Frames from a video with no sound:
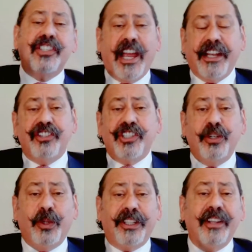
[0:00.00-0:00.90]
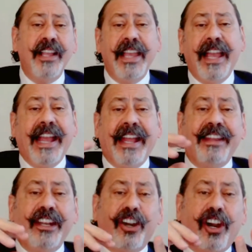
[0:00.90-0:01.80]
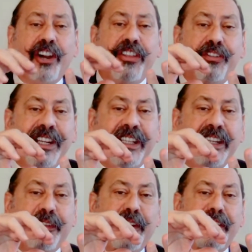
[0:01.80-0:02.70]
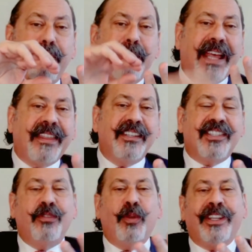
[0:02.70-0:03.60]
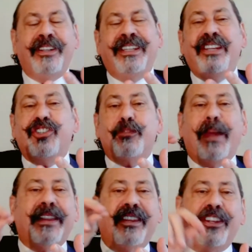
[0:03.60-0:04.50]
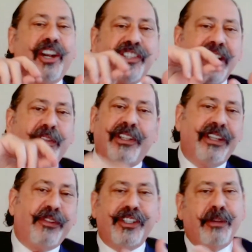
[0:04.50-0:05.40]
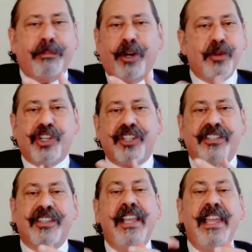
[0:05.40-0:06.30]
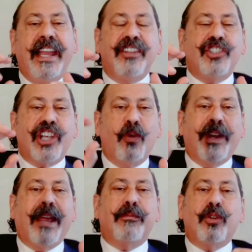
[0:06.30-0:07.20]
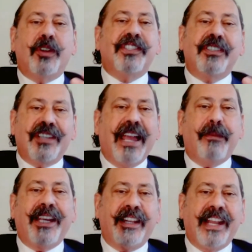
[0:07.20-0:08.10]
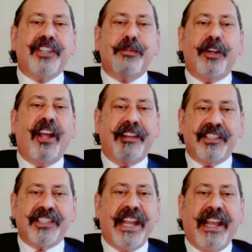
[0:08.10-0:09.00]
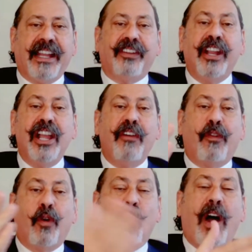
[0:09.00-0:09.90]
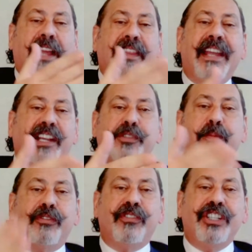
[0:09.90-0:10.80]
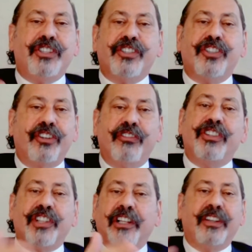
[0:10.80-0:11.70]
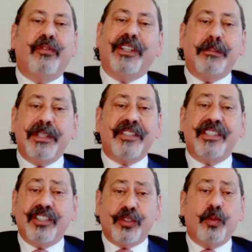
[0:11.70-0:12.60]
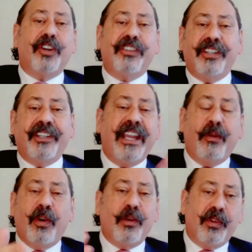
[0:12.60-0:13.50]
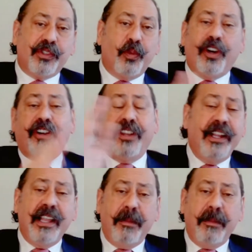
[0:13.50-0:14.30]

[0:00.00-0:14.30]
science to it. And there are three different methods, and within each method, there are several different approaches. And so when I'm cross-examining an expert on the stand for why the expert reached a certain result of what the business is worth today and what it was worth